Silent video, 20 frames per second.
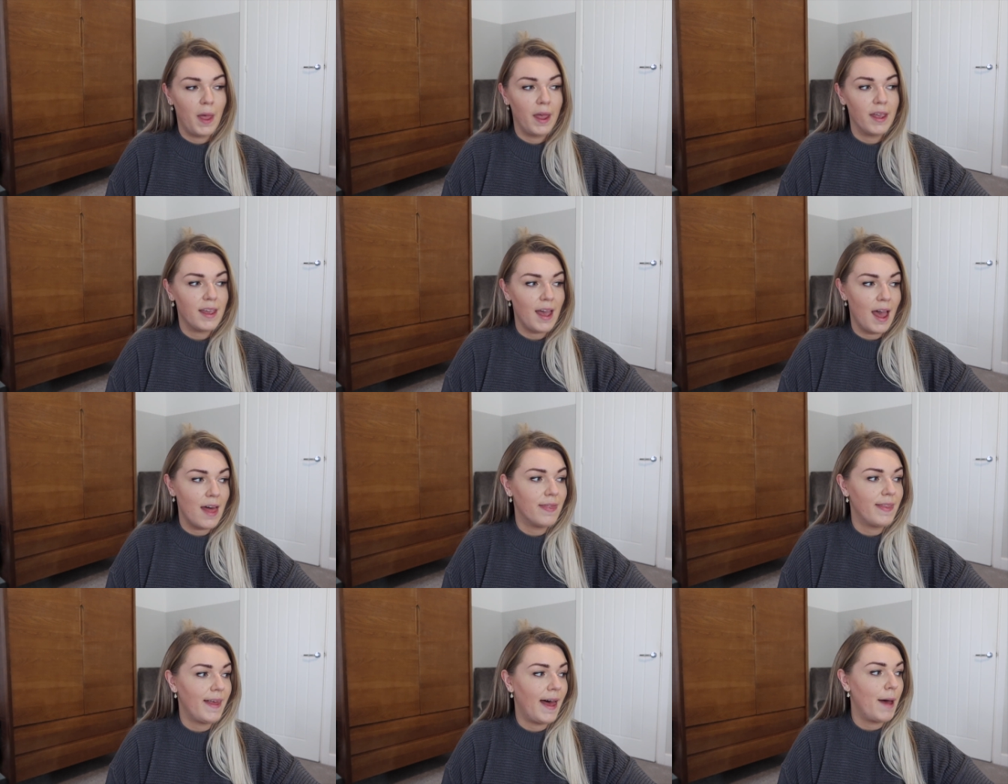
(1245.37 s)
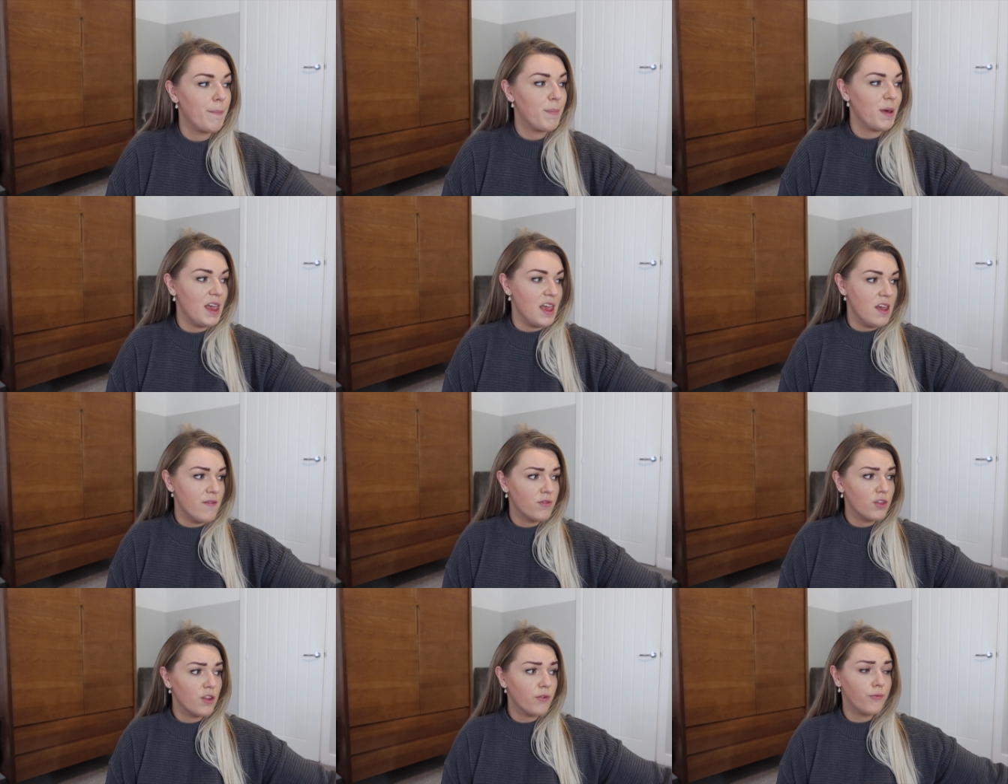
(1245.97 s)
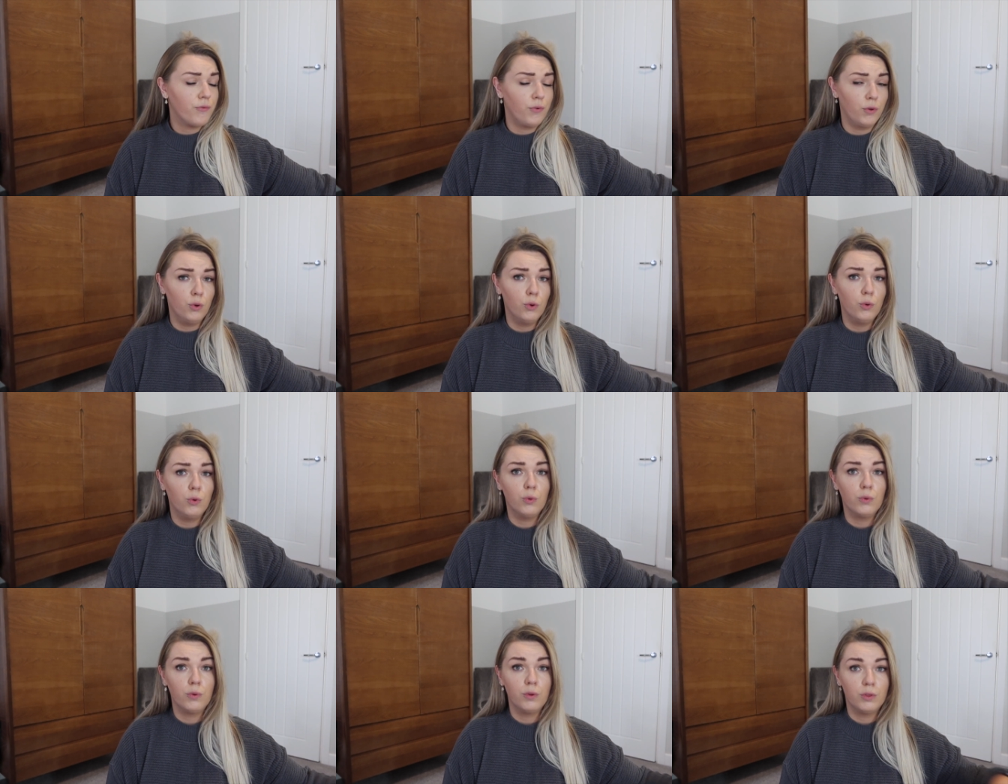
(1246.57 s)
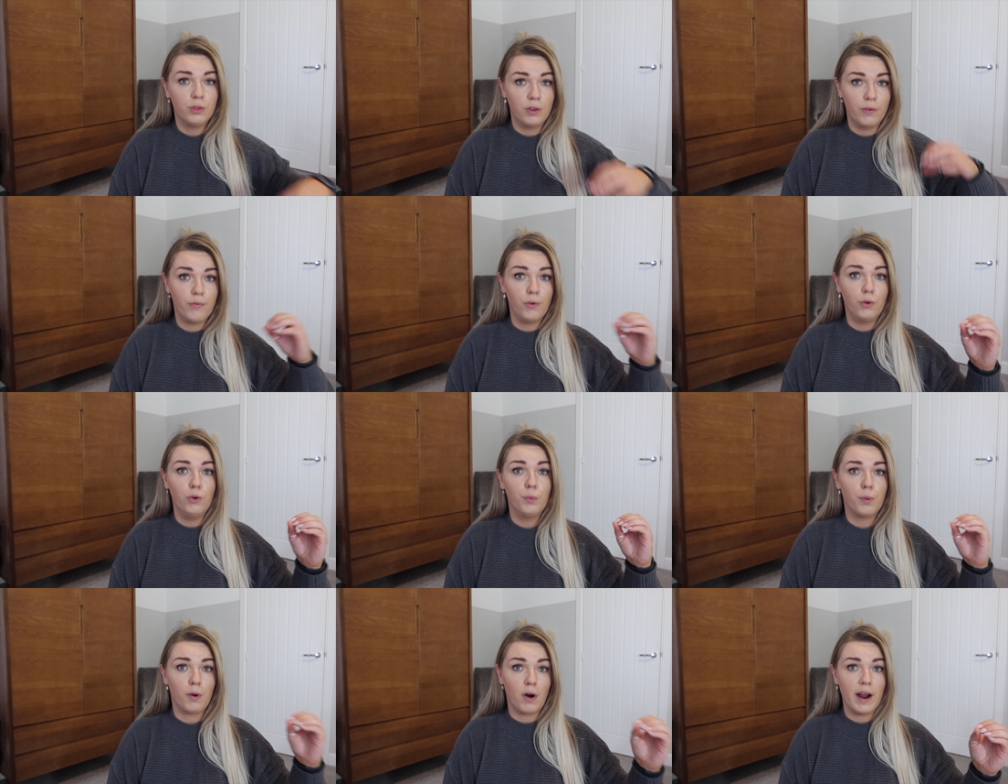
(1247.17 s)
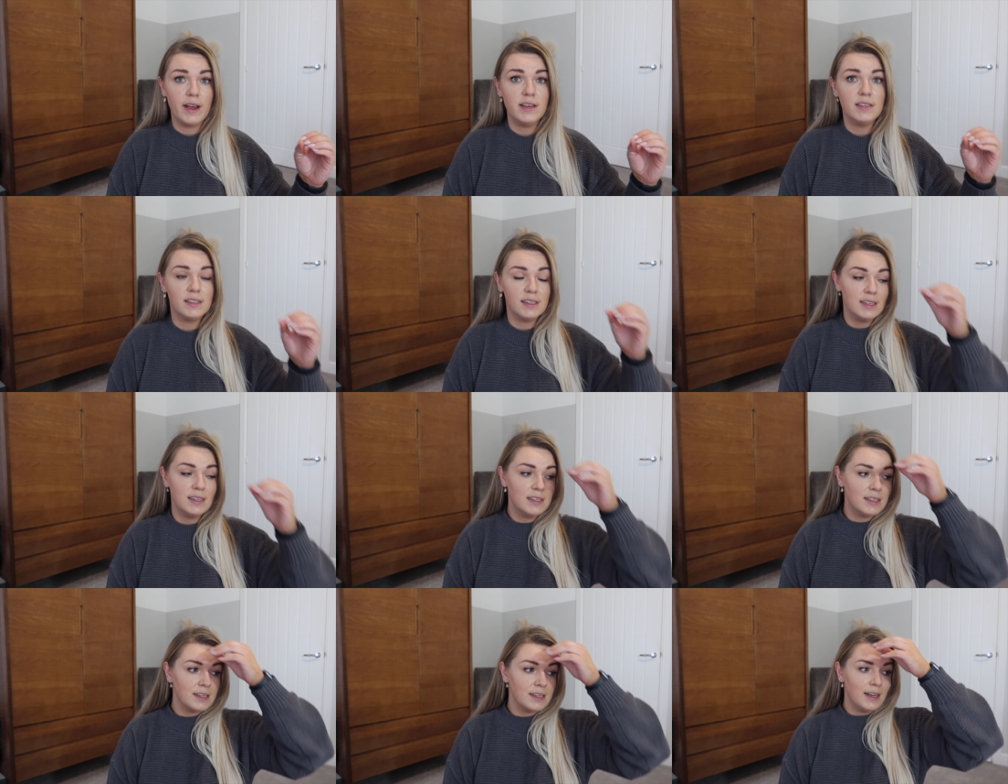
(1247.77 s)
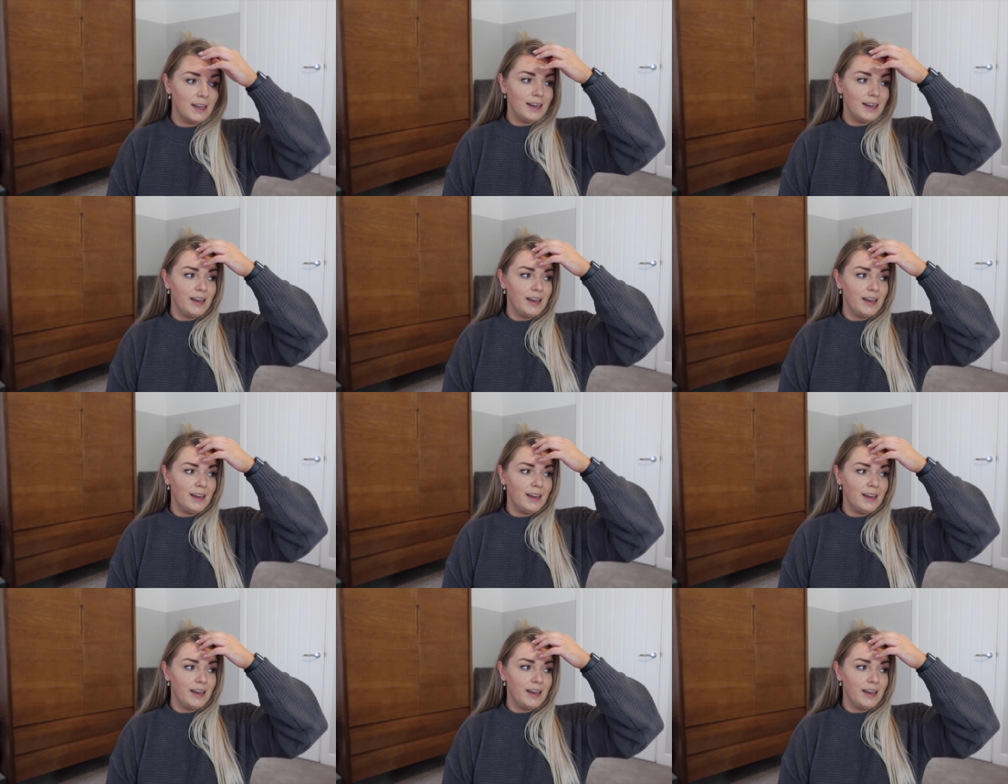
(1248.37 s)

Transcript: I get that, but even the full prices,